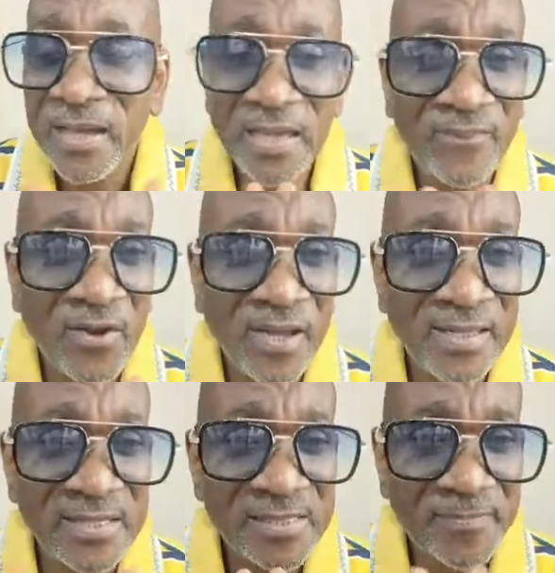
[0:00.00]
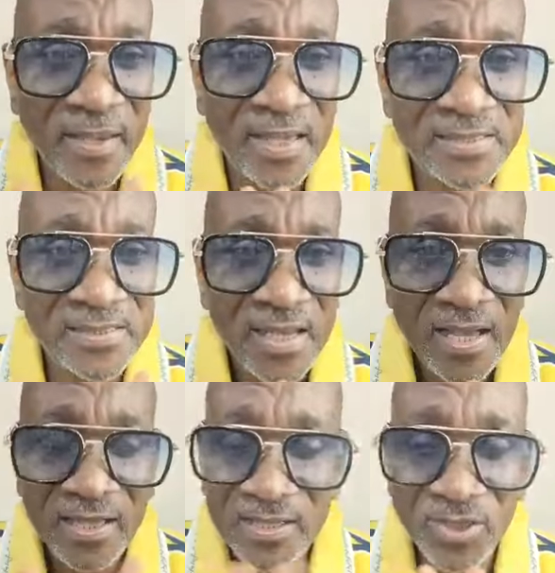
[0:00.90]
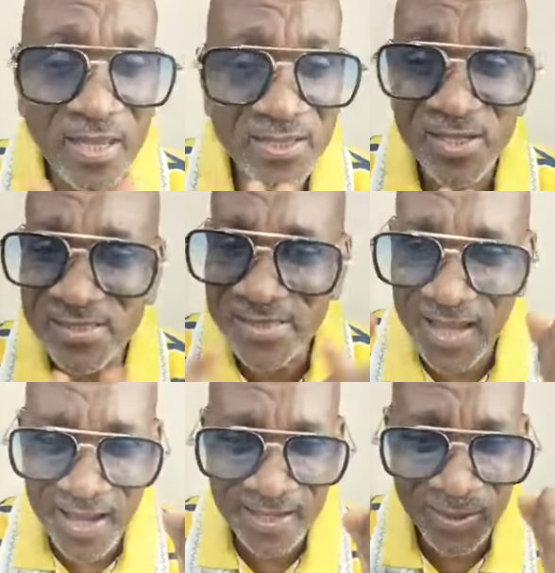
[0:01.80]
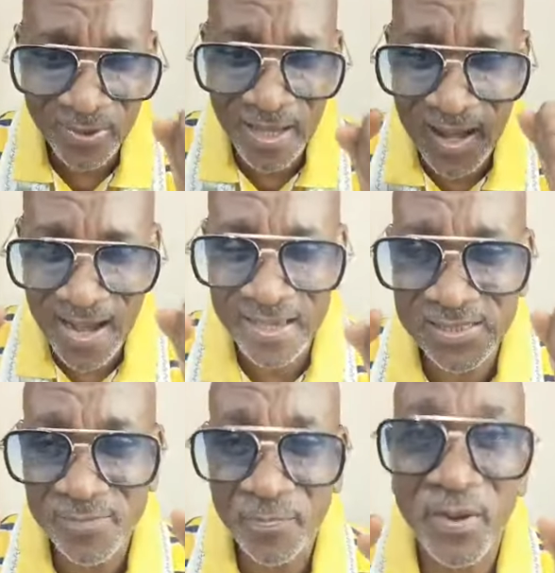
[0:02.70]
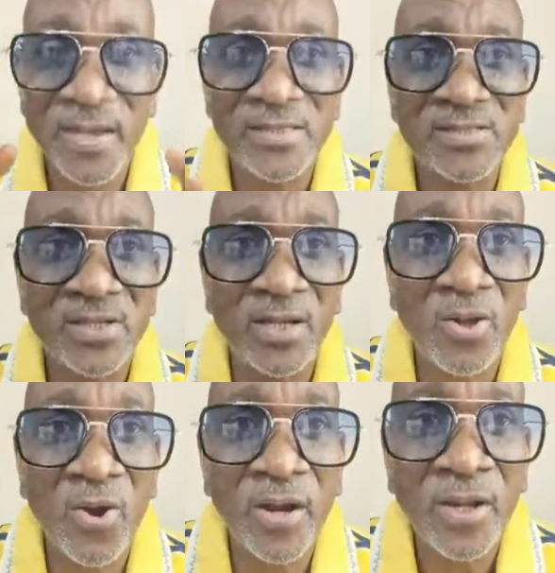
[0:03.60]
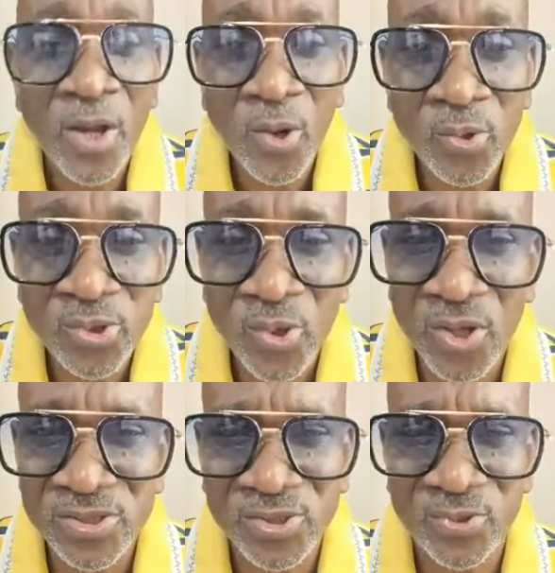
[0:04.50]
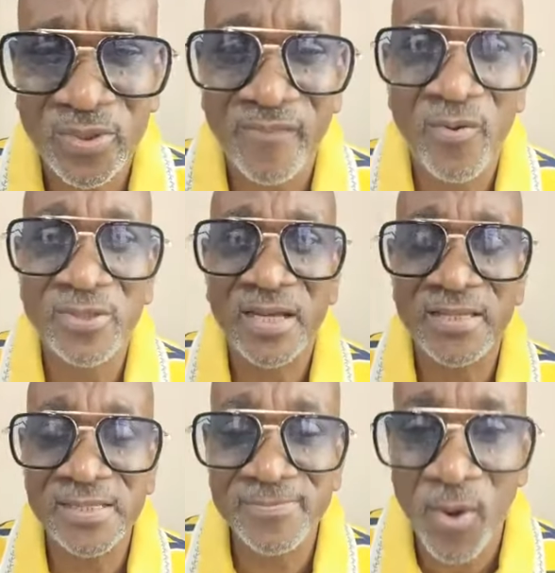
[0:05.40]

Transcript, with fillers: If you're in the space, then you can just say hallelujah. Highest praise to the Lord who took us through devotion this